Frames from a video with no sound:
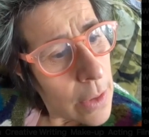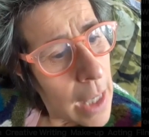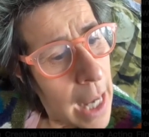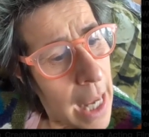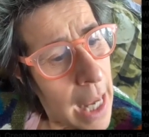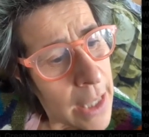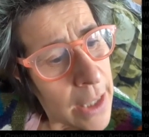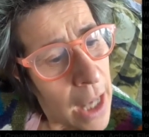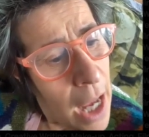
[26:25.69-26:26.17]

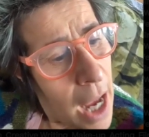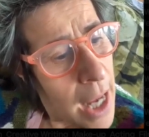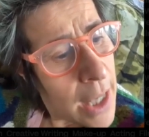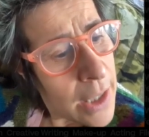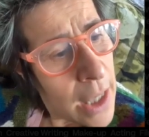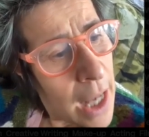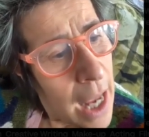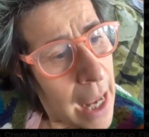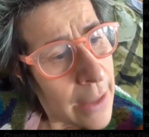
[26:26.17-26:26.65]
and
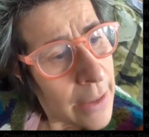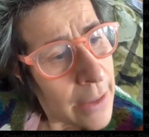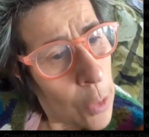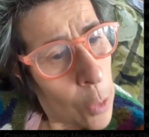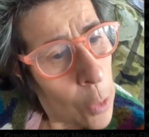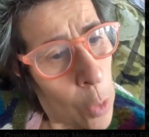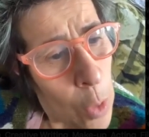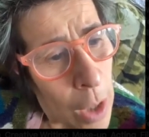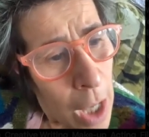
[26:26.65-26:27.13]
it
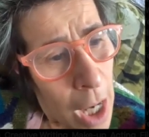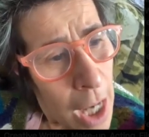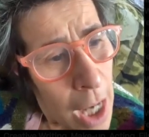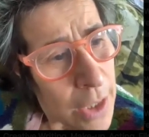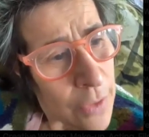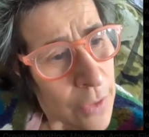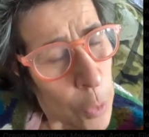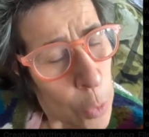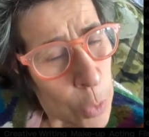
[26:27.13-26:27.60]
all
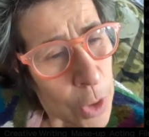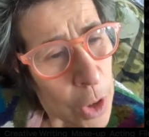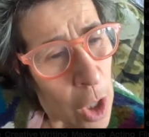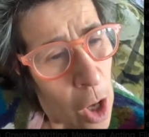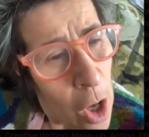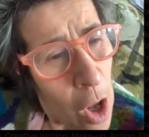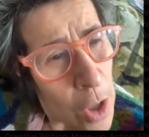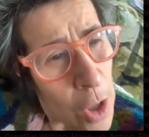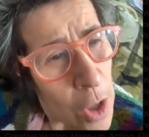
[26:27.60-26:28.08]
the
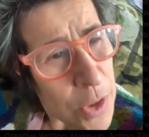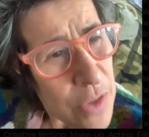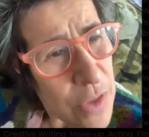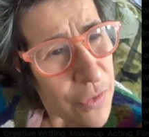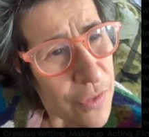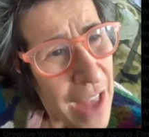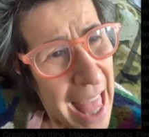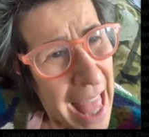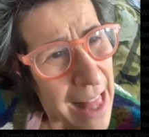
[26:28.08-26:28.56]
cards
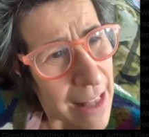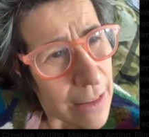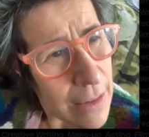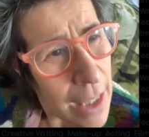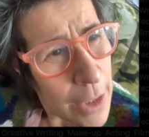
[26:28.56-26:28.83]
fell.